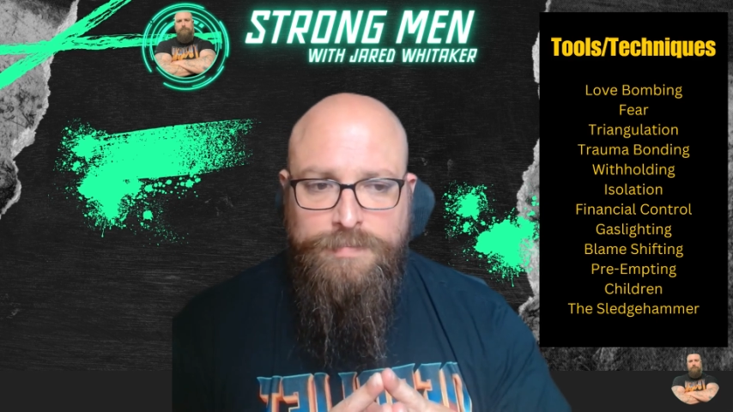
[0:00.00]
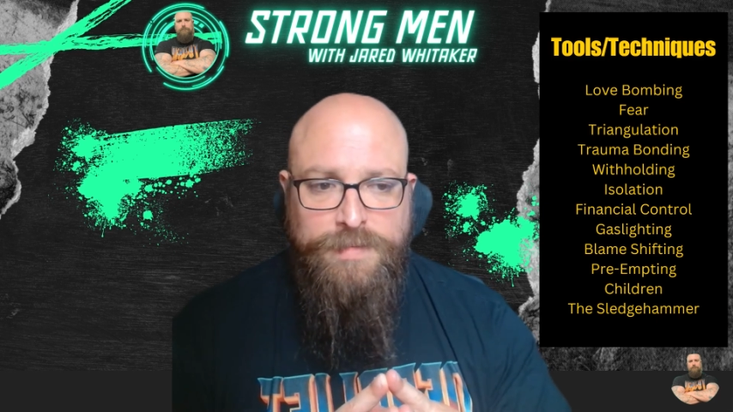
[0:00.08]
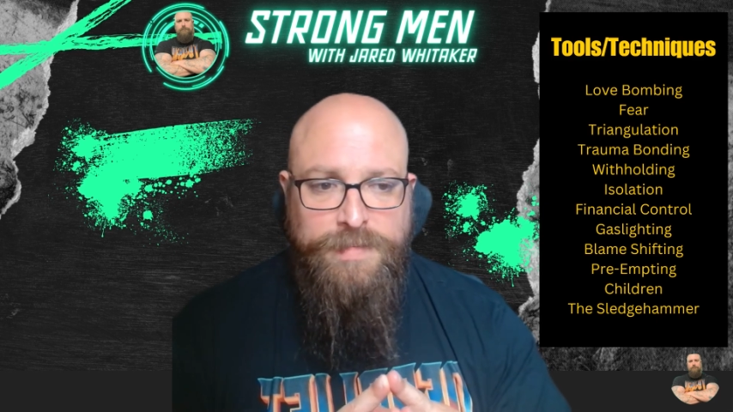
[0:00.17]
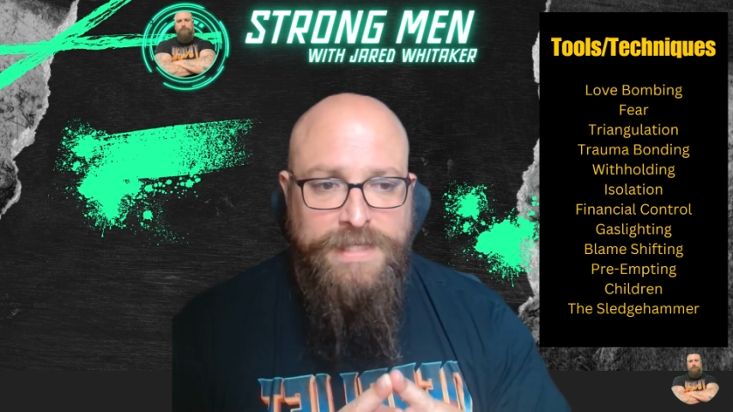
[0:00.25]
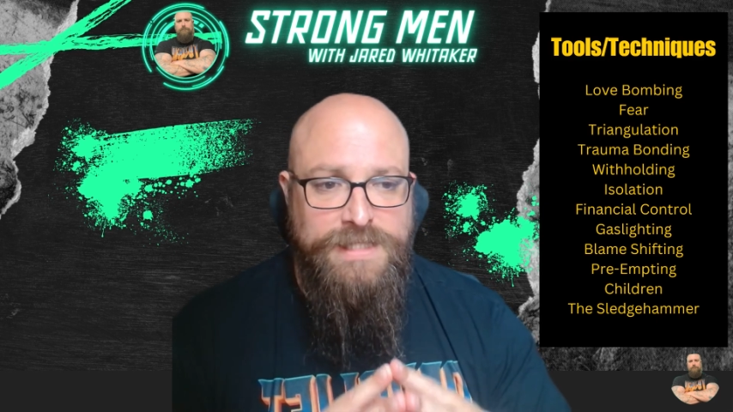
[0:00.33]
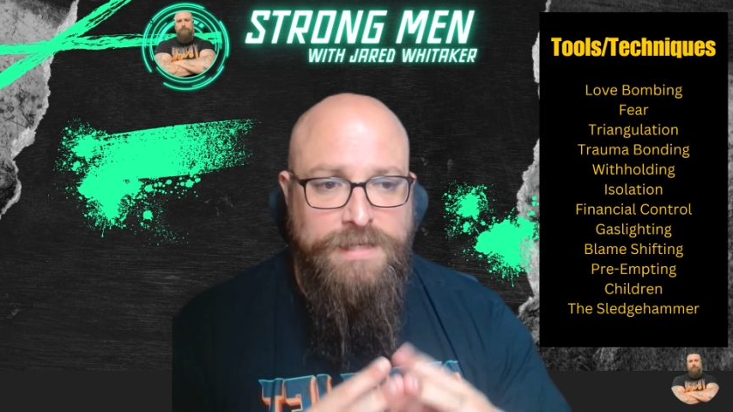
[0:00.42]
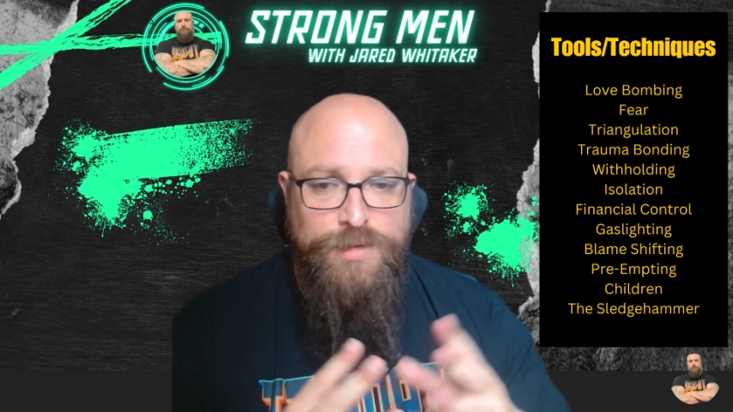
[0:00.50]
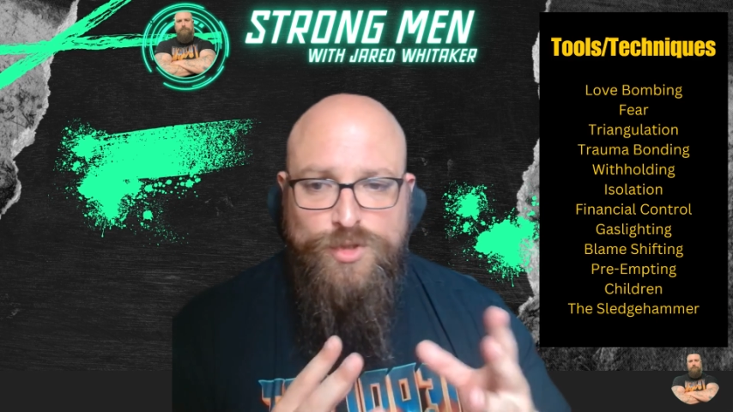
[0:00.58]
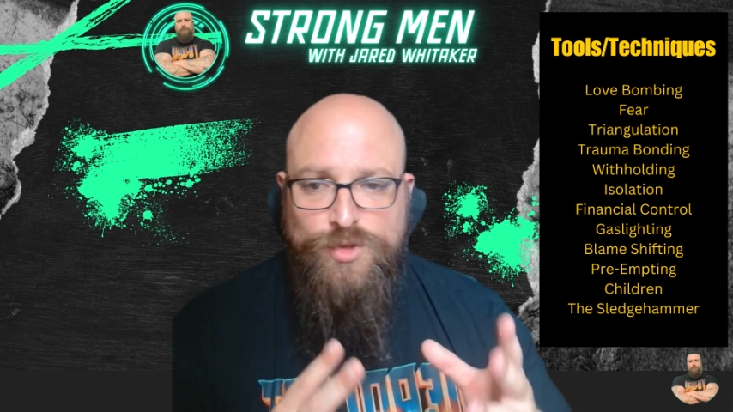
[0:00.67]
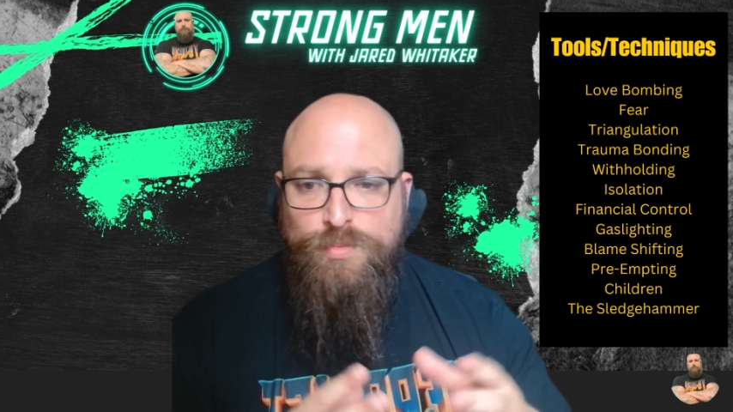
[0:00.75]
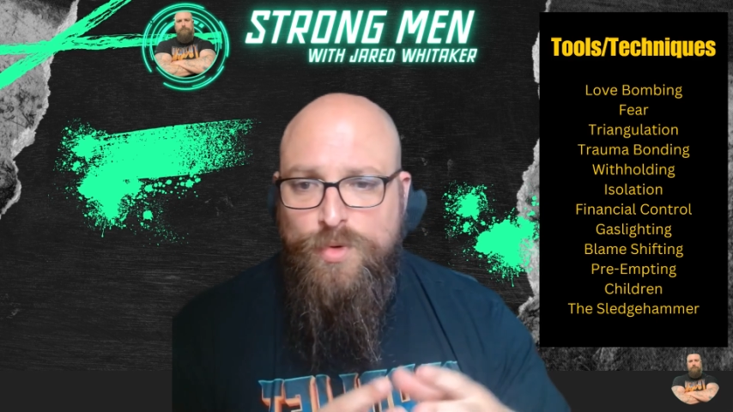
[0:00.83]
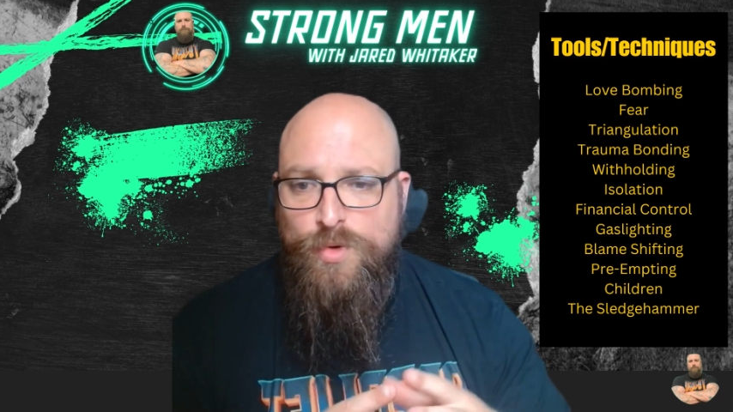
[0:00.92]
domestic
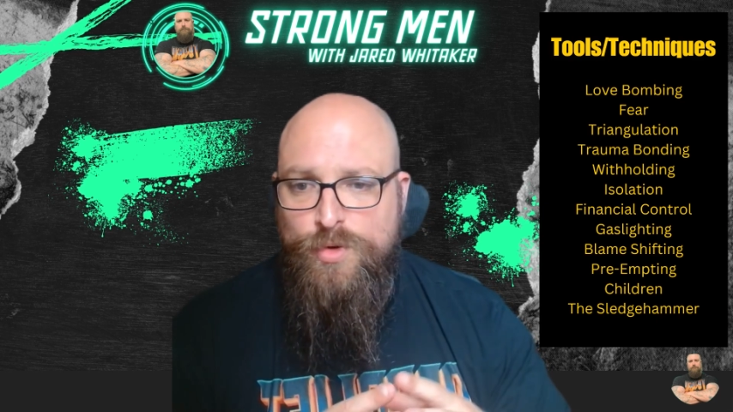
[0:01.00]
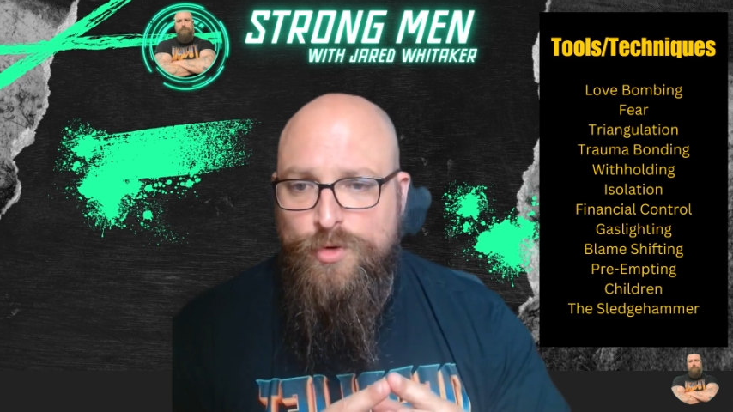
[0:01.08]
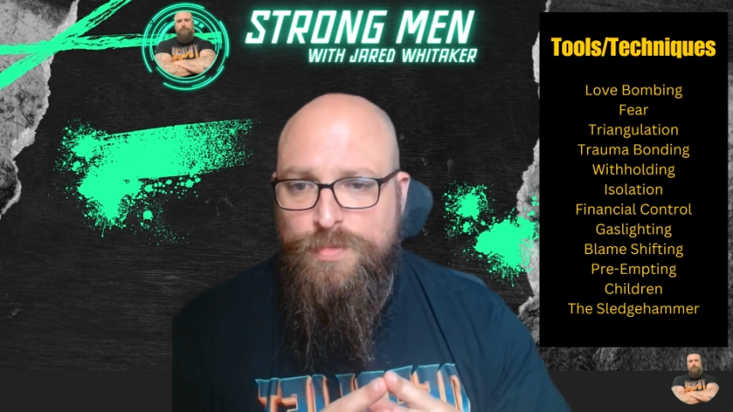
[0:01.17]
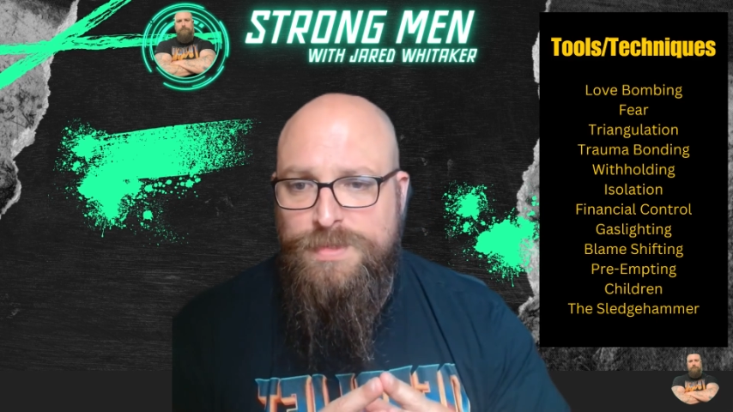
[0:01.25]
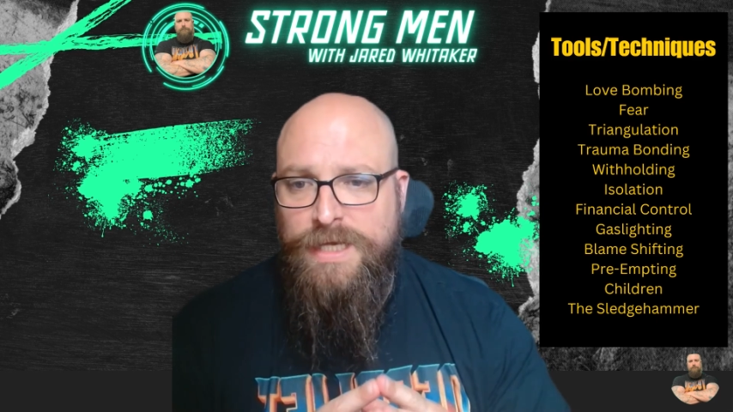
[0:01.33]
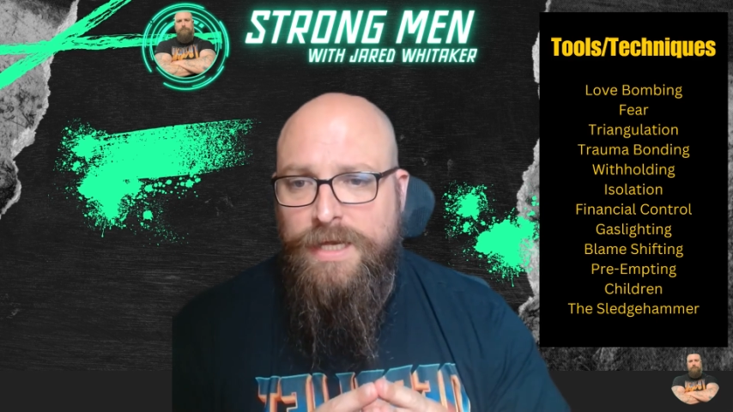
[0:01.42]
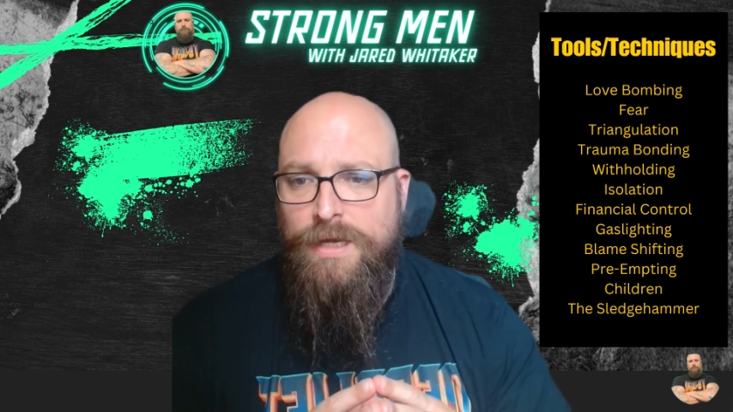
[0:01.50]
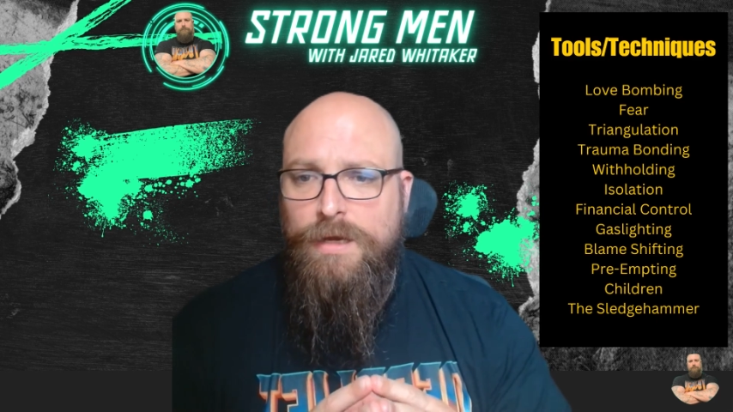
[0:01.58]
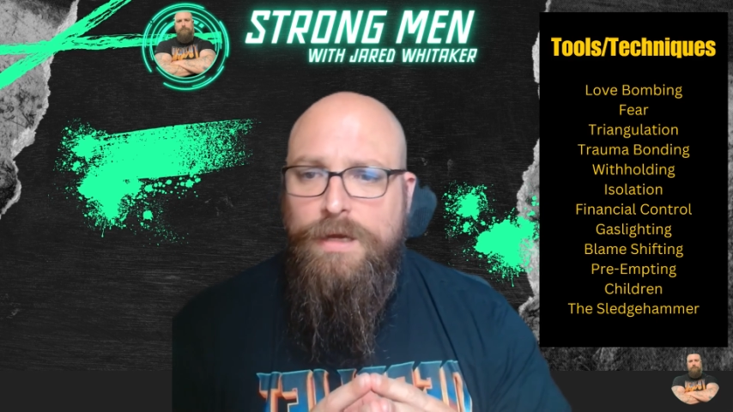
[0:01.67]
abuse support groups saying,